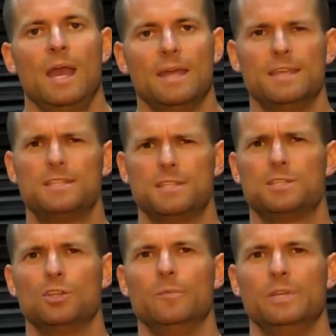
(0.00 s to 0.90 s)
And this is
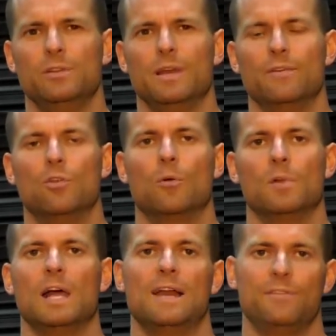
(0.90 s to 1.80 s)
assuming you live a
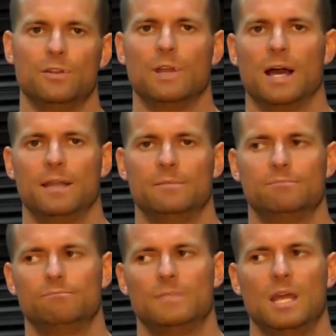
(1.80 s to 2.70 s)
normal life and you're not
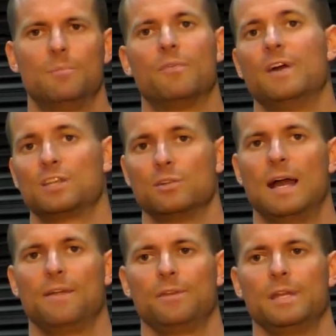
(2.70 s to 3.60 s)
a
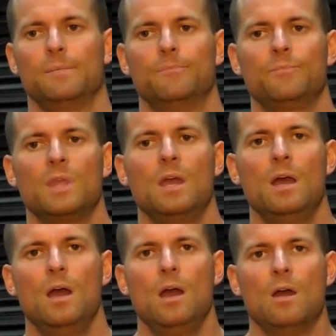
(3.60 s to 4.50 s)
professional athlete.
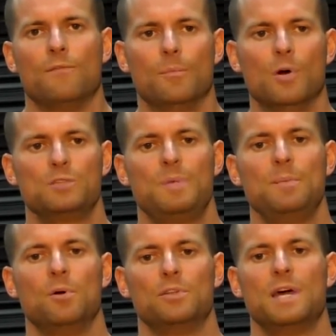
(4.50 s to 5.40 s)
For most
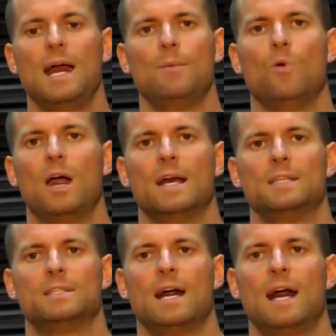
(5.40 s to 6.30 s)
people,
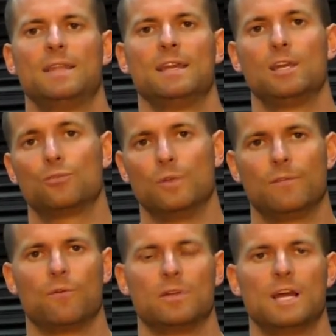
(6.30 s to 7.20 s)
time-wise, I think 3
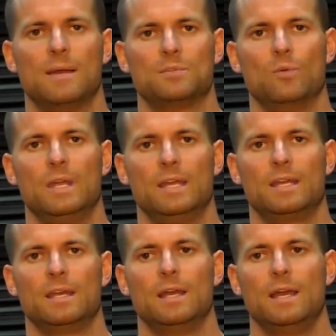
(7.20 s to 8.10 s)
or 4 times a
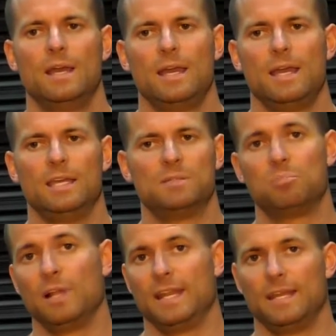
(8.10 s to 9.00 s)
week is
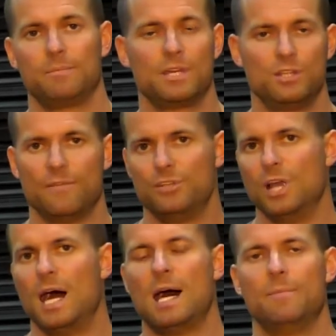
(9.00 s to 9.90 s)
plenty because you have a
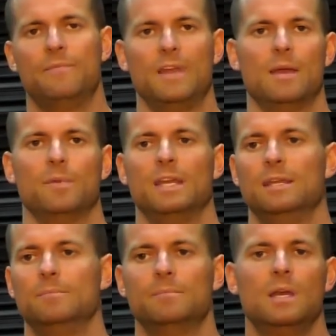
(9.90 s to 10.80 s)
job, family,